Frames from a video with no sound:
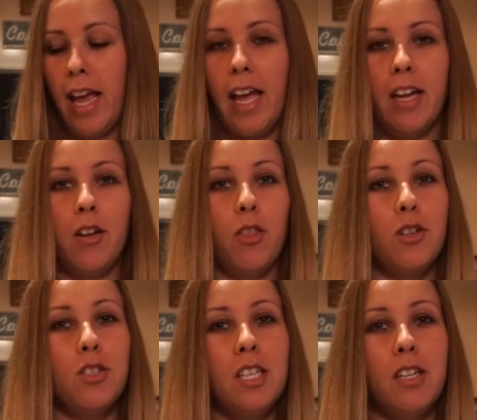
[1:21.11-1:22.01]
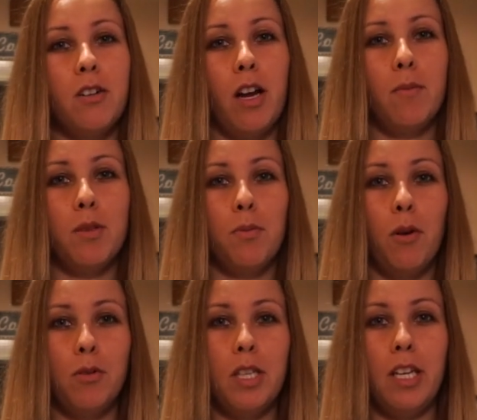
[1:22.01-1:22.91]
and 13 grams of
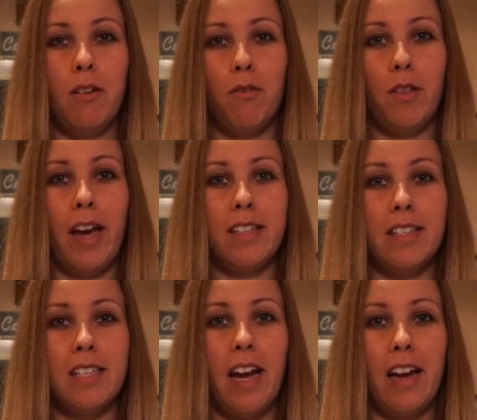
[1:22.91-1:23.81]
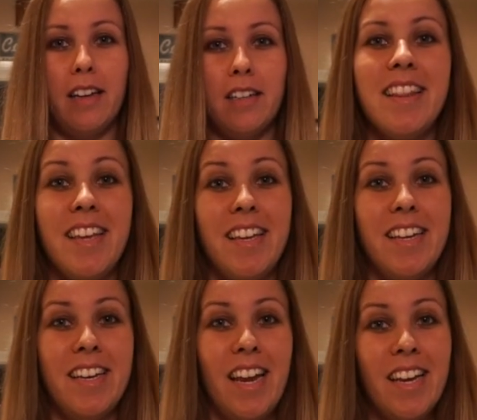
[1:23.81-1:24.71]
protein for that snack.
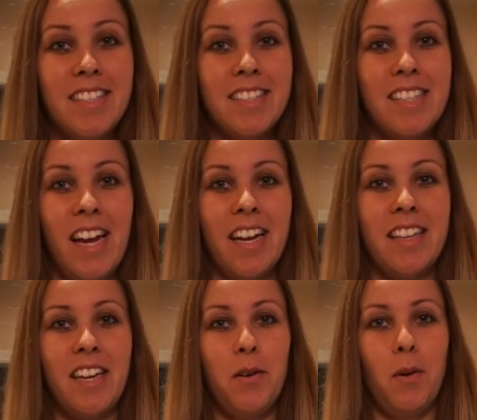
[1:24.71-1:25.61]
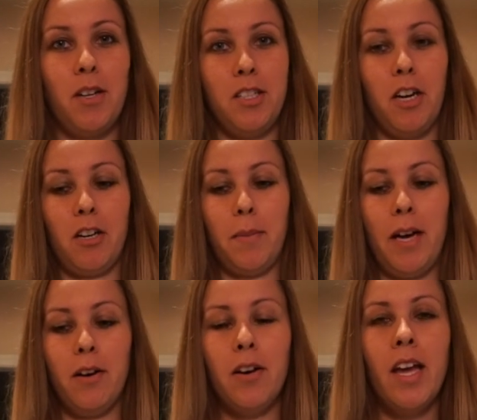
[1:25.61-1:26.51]
The next snack that I want to talk
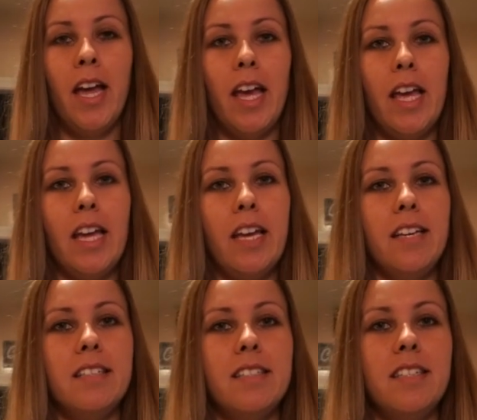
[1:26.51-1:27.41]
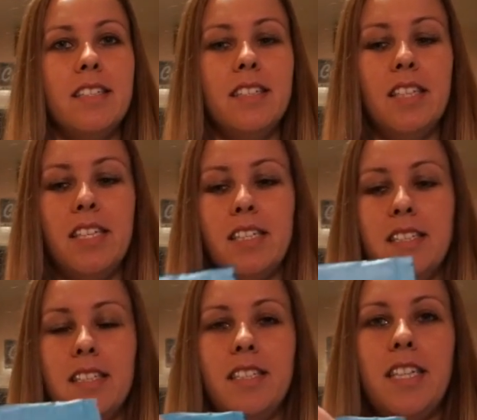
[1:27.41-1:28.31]
about is these
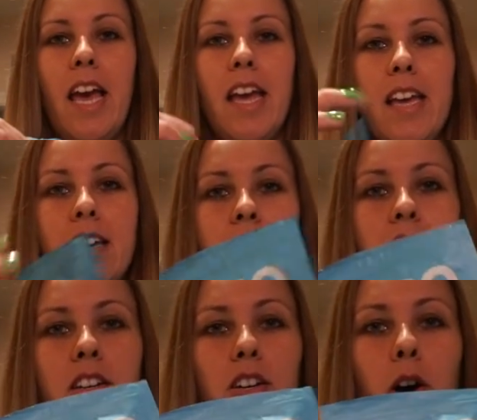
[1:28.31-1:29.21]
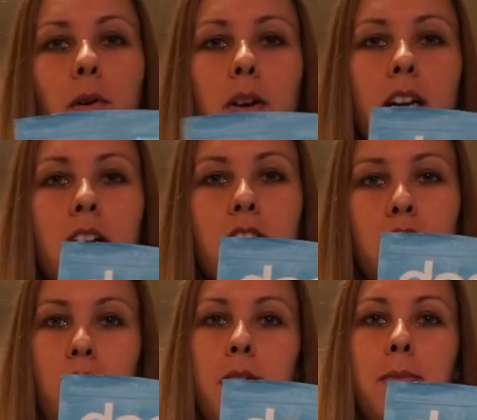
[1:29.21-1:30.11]
Dang coconut
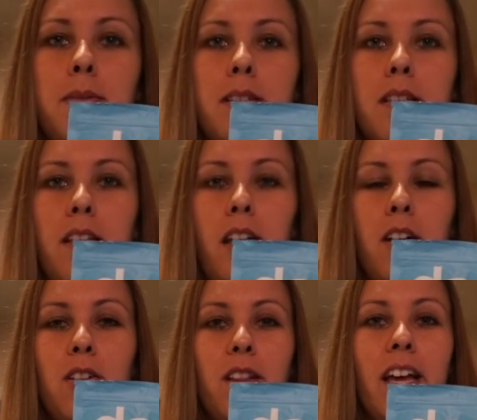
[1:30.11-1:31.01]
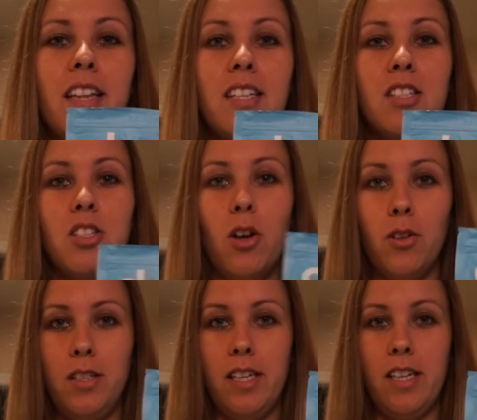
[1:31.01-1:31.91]
chips that are lightly
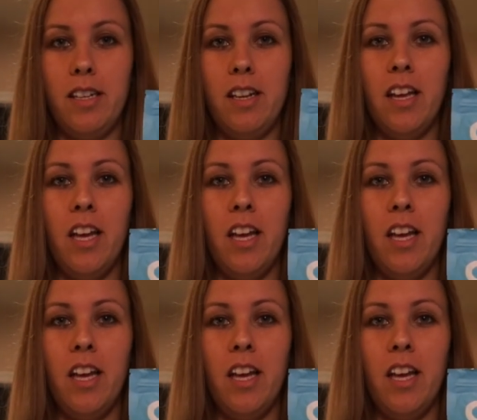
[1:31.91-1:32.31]
salted,